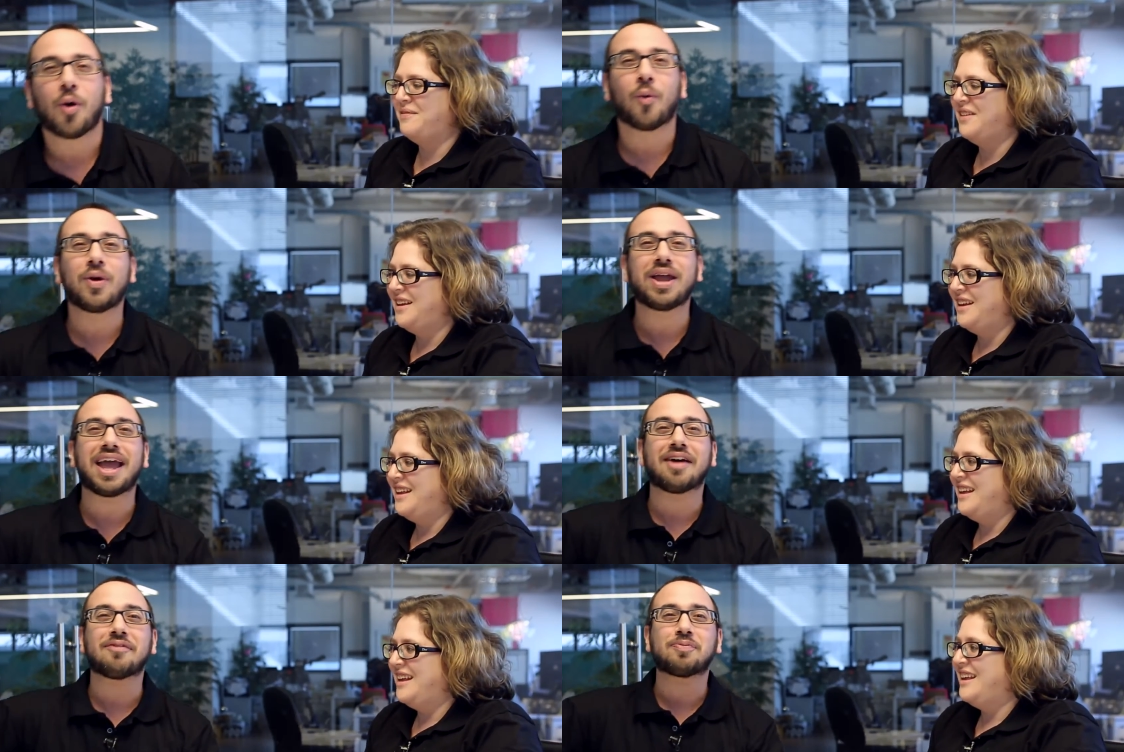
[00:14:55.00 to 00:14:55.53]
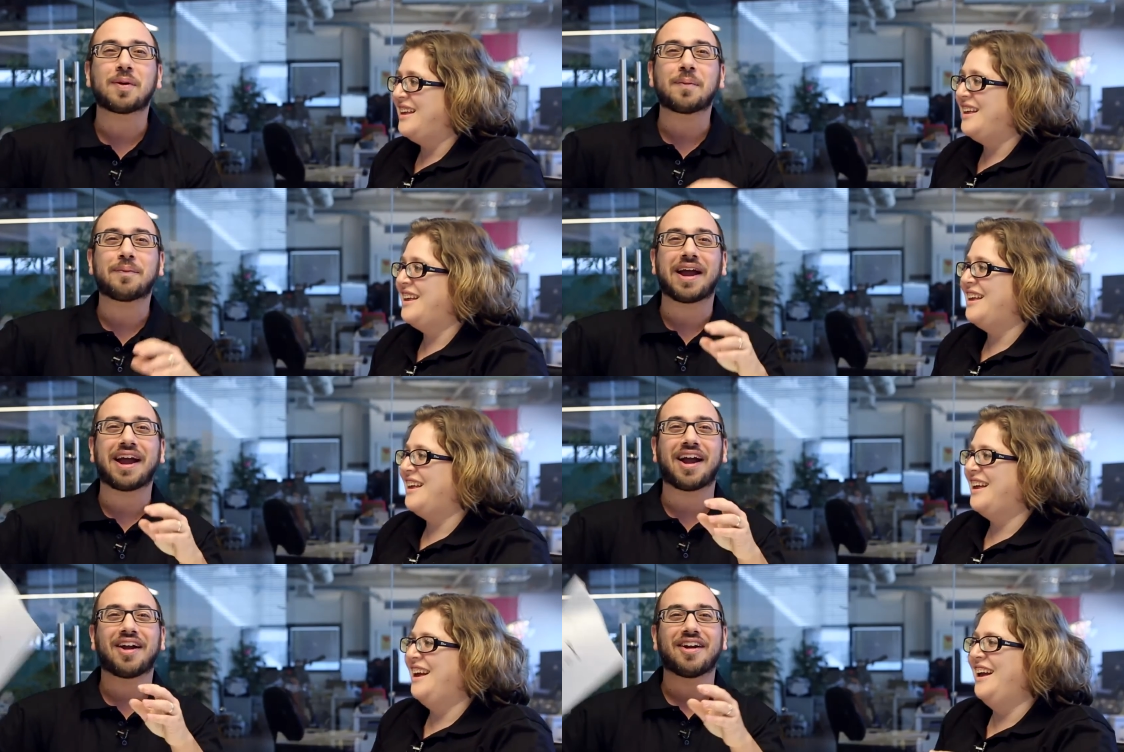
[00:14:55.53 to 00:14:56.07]
Speaker 1: We have
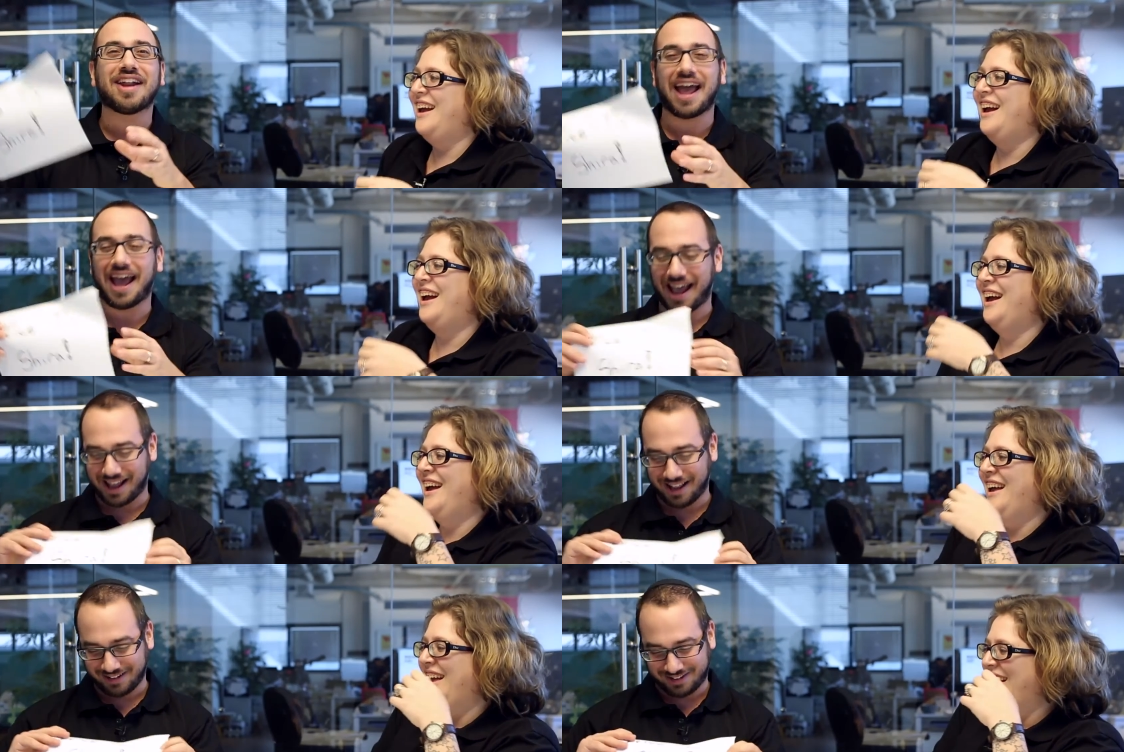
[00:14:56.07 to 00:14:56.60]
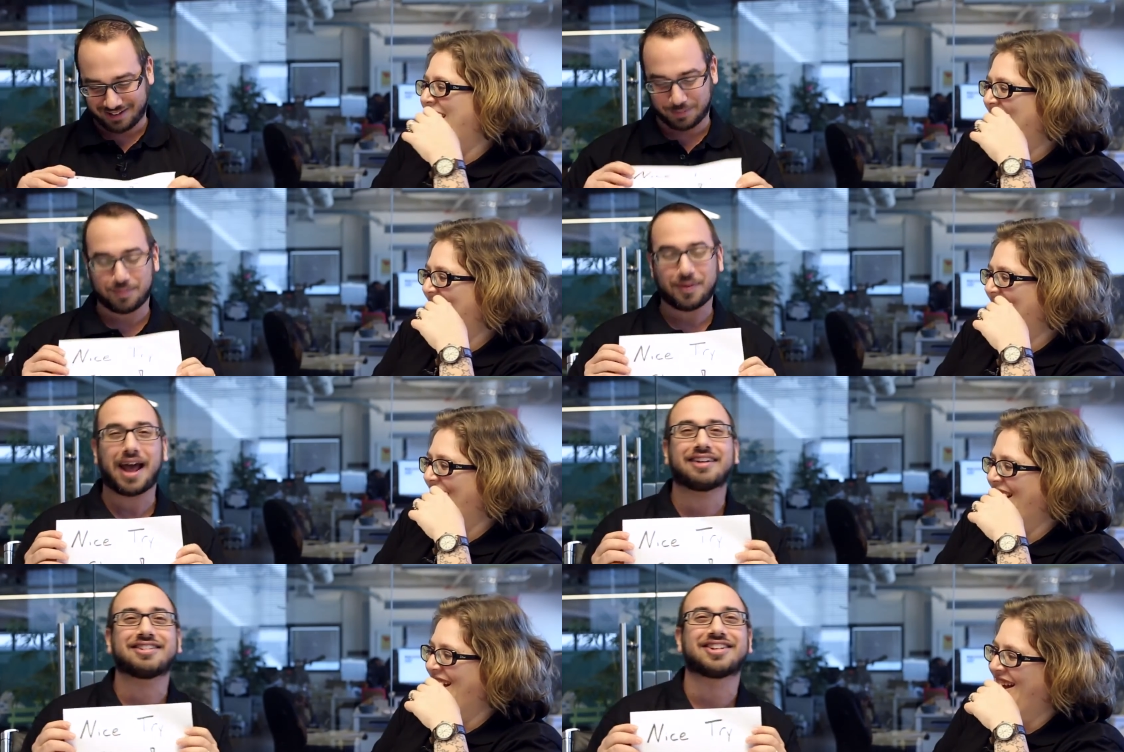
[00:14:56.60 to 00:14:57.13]
prepared a
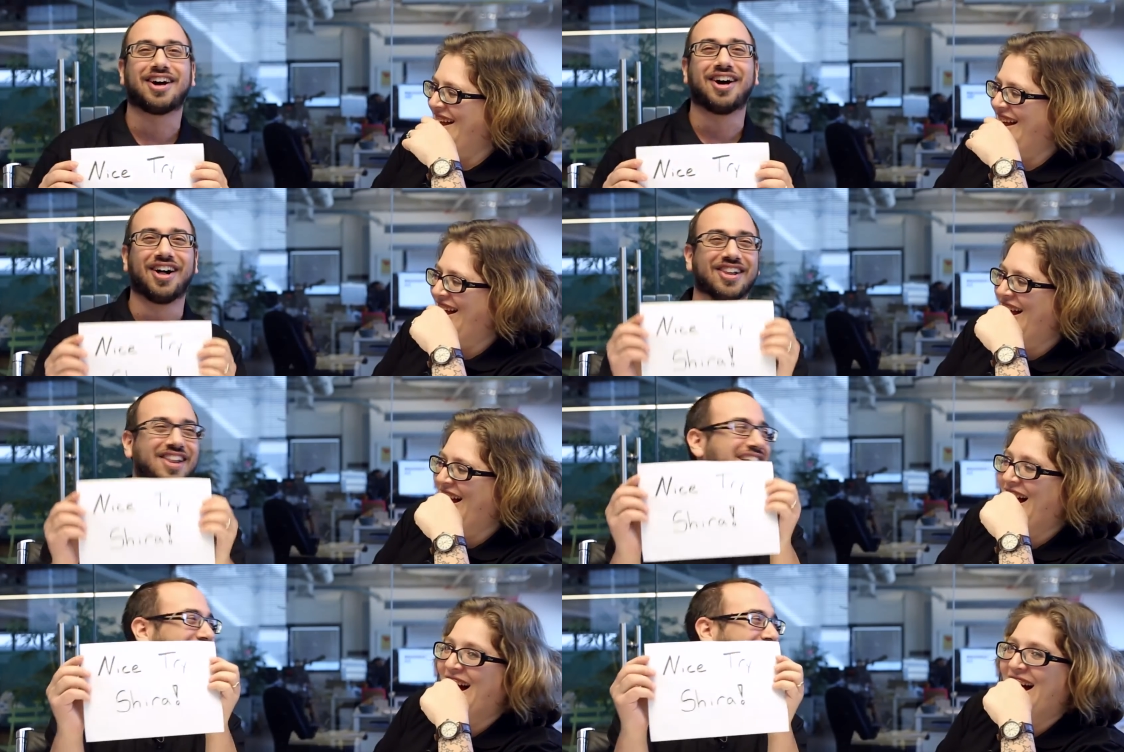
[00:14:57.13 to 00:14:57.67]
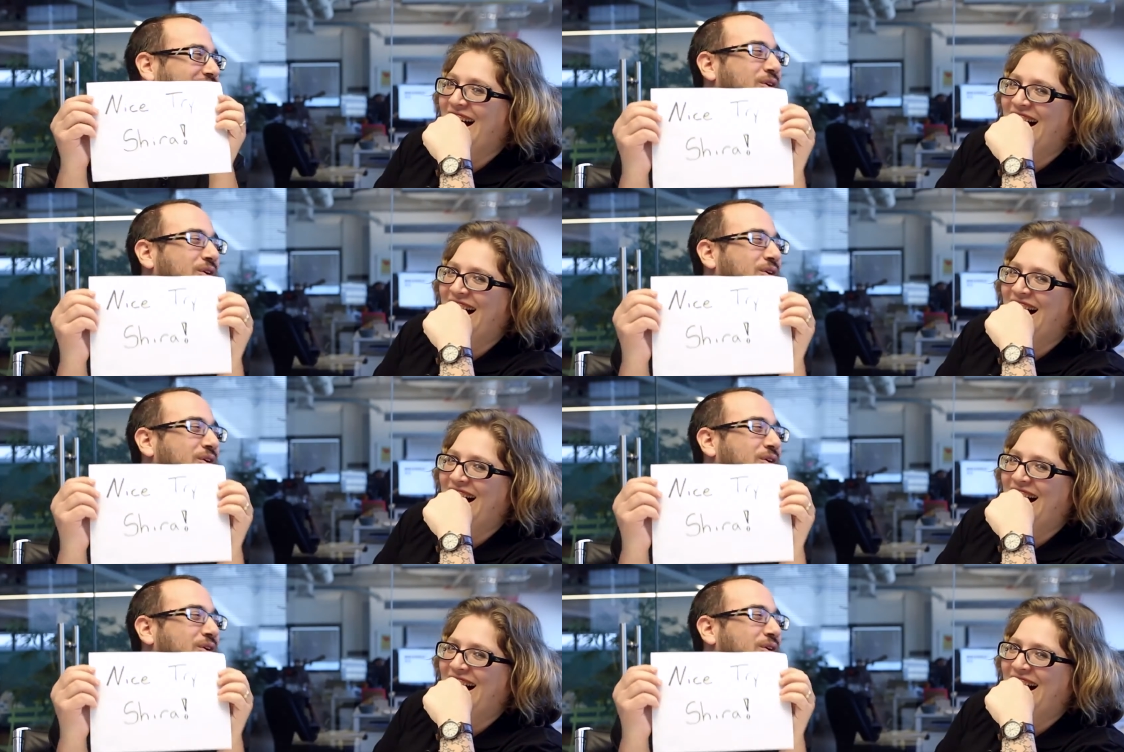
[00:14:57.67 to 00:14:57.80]
special